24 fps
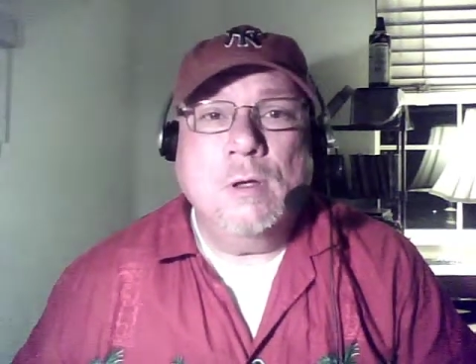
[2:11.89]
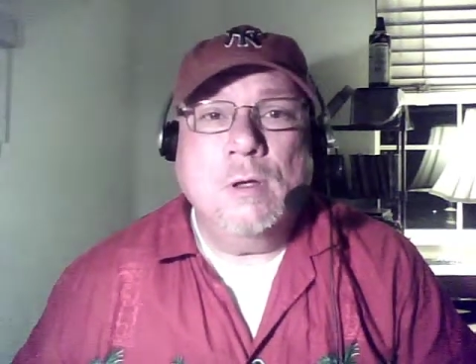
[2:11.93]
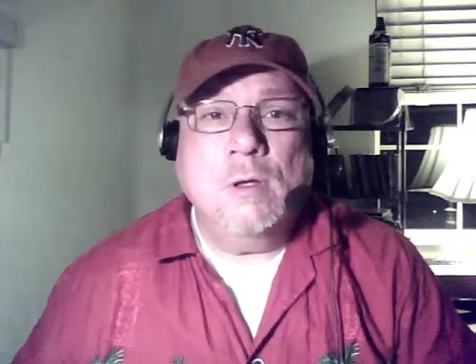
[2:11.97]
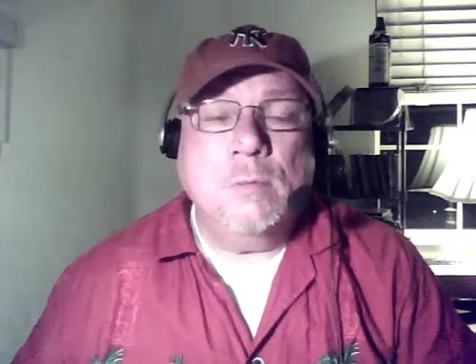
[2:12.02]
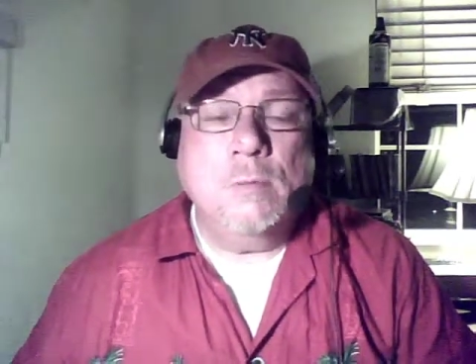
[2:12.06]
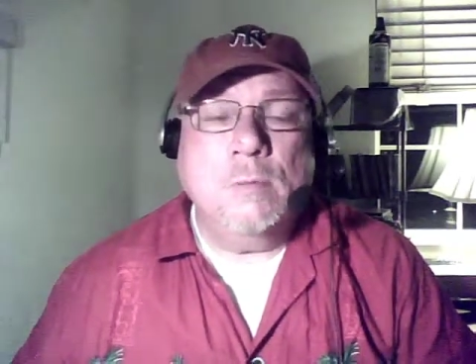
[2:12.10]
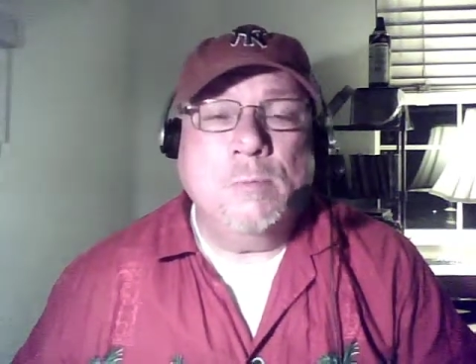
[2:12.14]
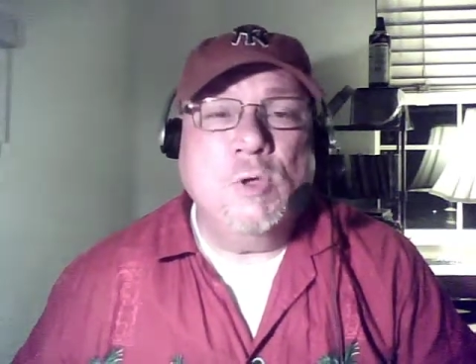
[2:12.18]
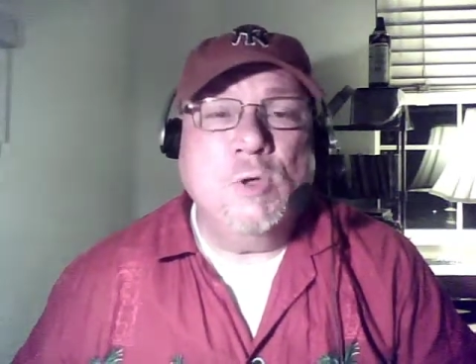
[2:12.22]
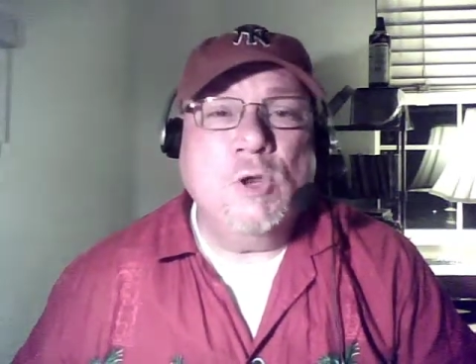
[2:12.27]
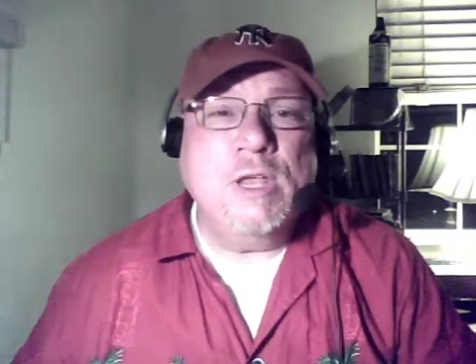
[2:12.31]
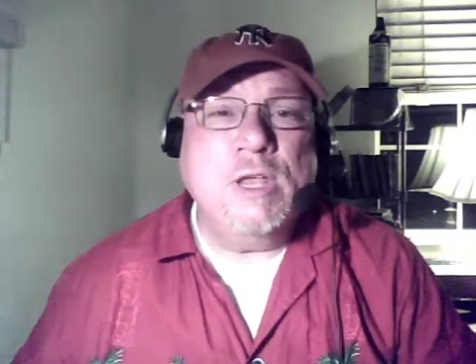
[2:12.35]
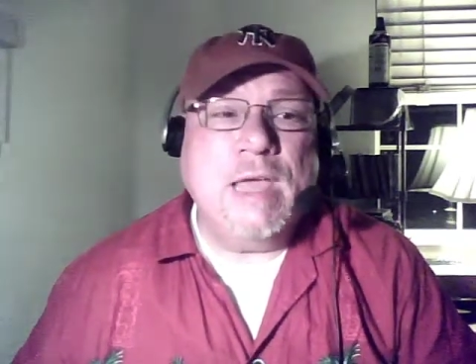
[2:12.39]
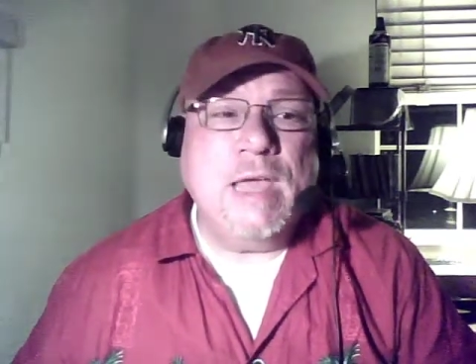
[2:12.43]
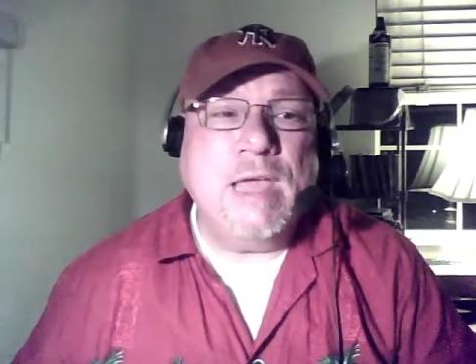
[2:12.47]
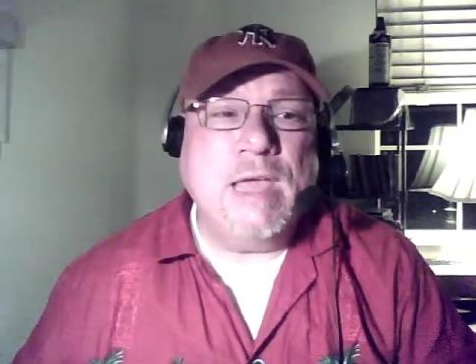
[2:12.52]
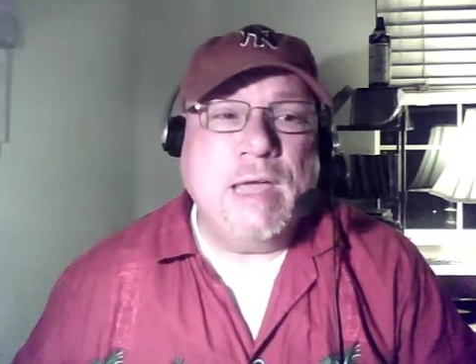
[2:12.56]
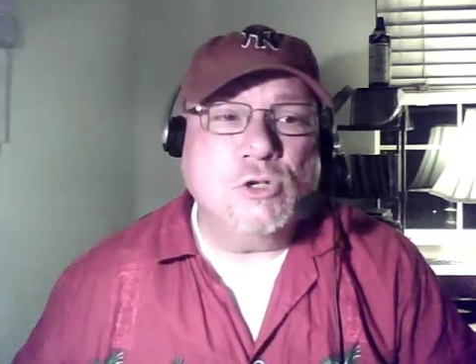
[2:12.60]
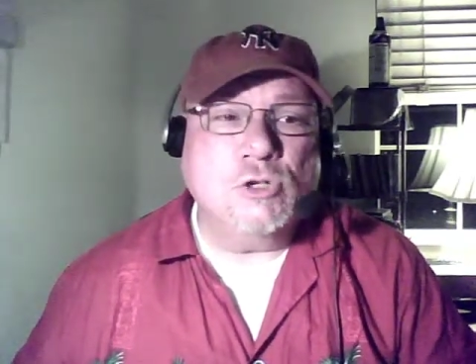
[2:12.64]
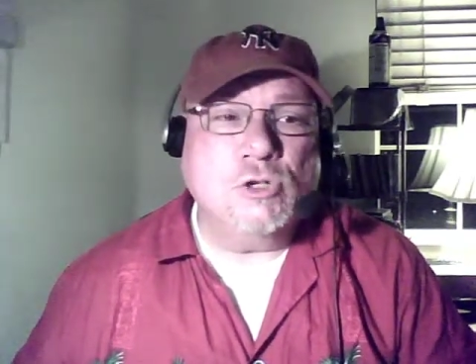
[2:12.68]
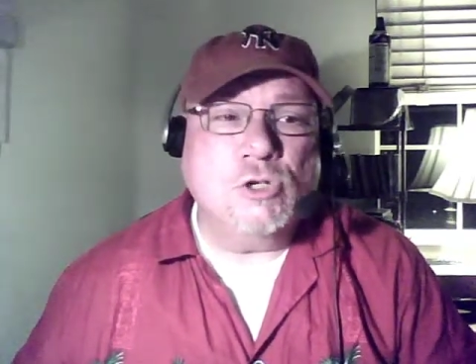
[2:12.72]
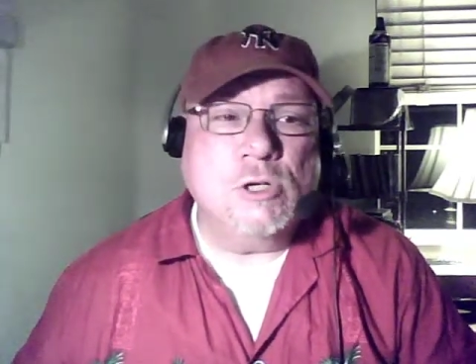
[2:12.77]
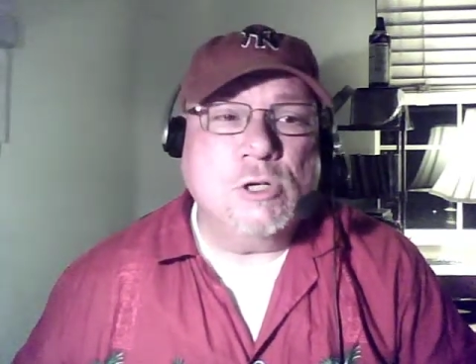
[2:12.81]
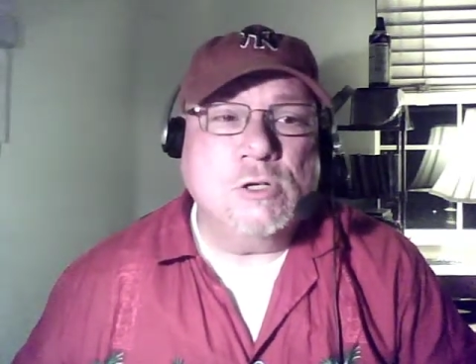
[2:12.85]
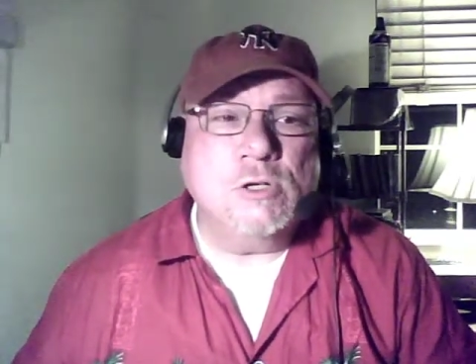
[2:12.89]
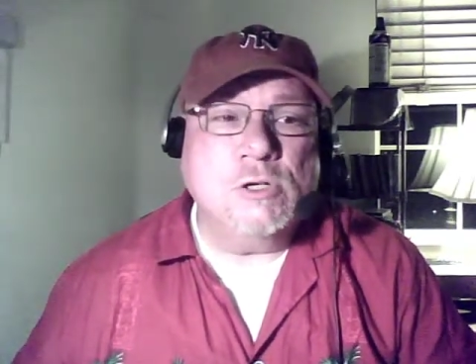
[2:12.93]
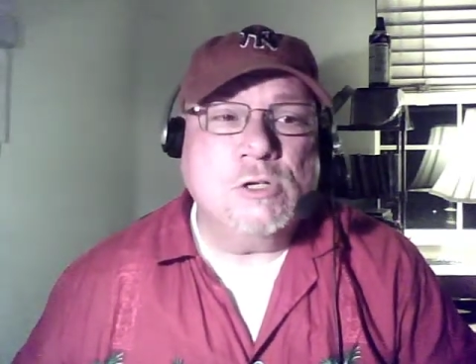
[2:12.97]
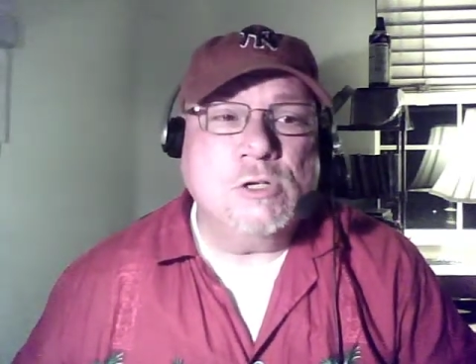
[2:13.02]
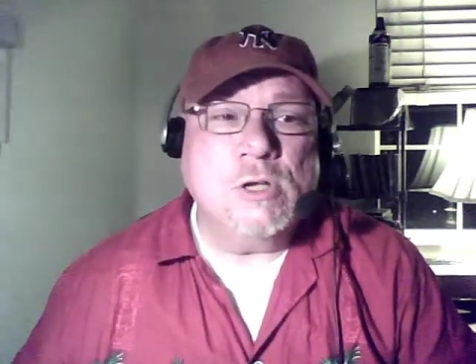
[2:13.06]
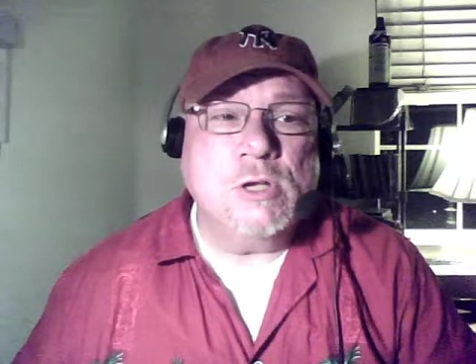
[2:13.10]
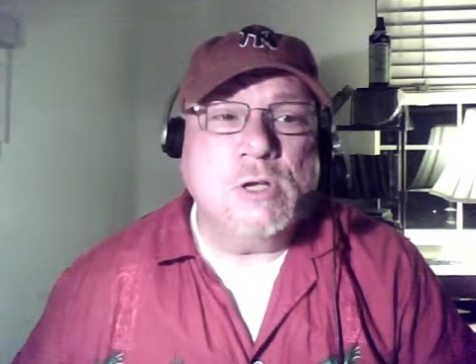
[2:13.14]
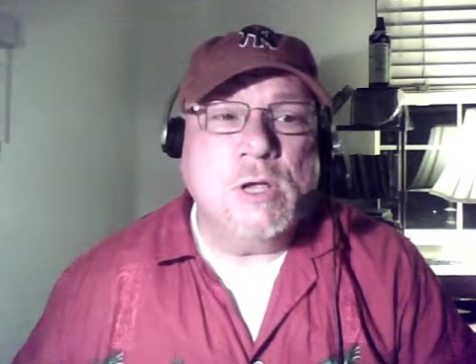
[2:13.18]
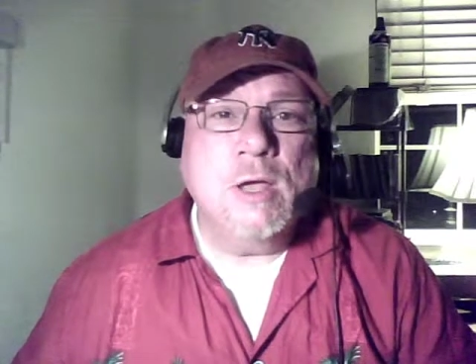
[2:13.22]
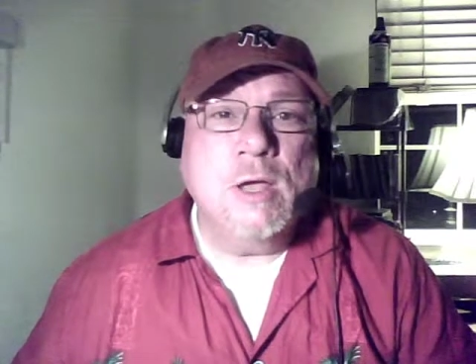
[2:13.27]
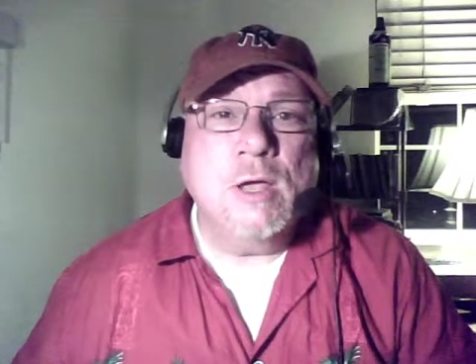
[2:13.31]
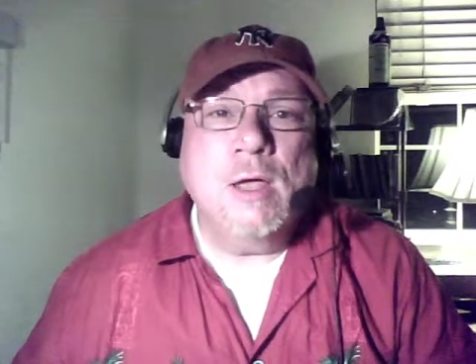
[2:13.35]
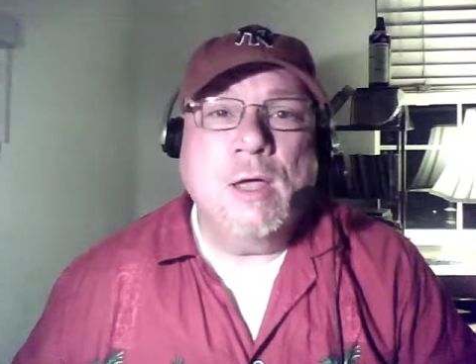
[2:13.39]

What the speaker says: communications